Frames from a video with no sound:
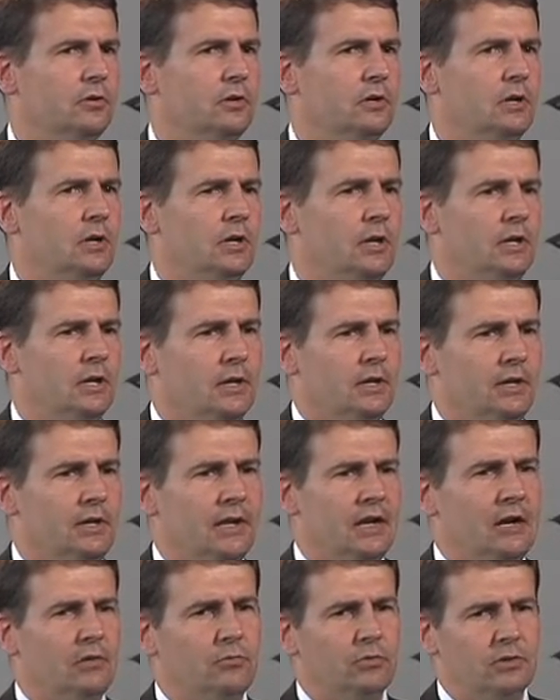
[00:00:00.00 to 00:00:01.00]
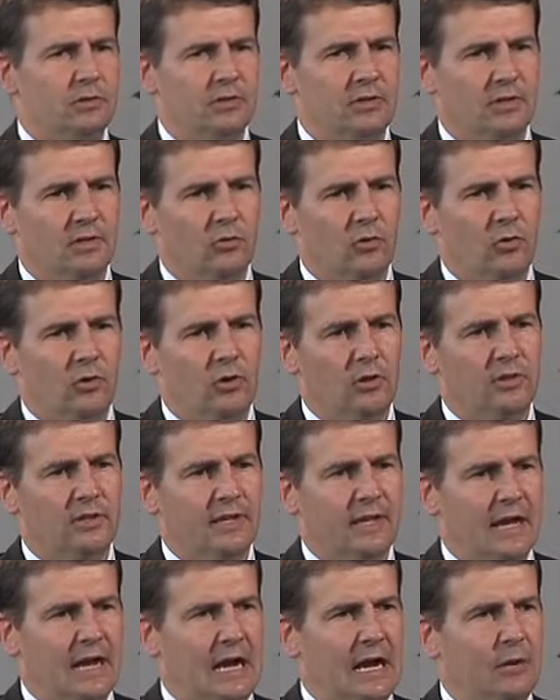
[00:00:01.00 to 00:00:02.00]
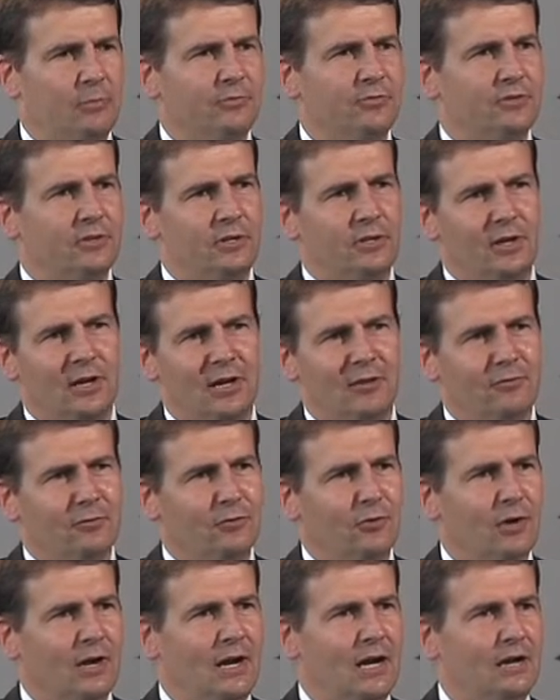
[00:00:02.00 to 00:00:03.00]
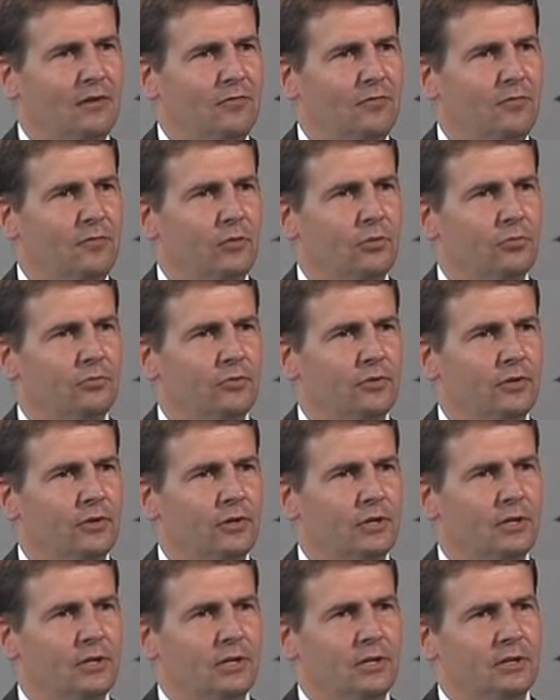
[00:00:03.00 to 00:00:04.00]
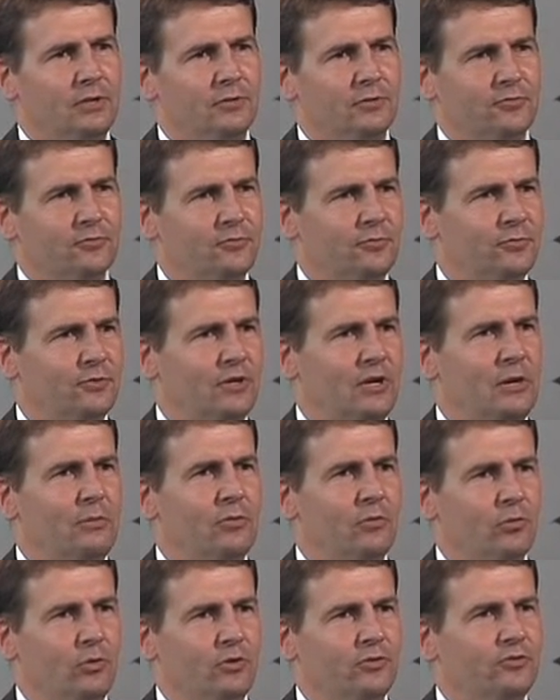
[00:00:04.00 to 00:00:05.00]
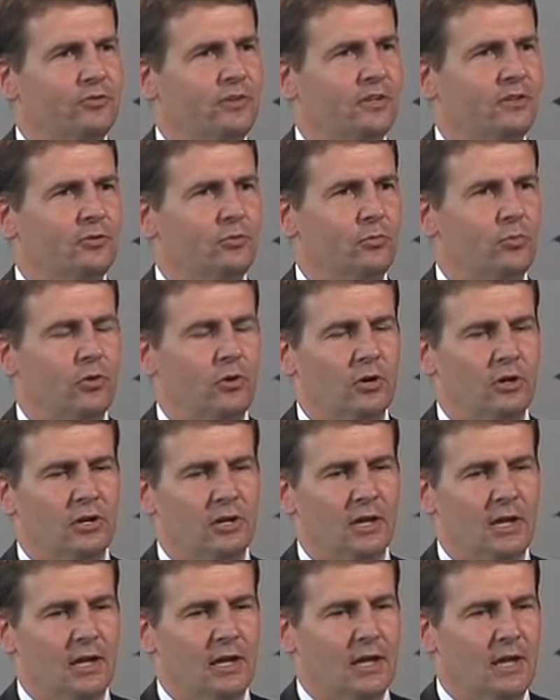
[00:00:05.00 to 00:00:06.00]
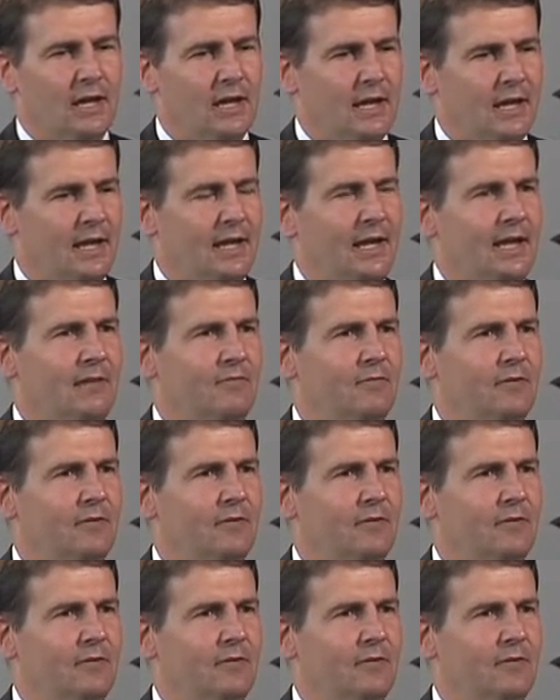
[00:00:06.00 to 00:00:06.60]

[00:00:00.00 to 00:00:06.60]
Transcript: Now with all the apps that you have on your iPhone, the subscriber wants that to work every day,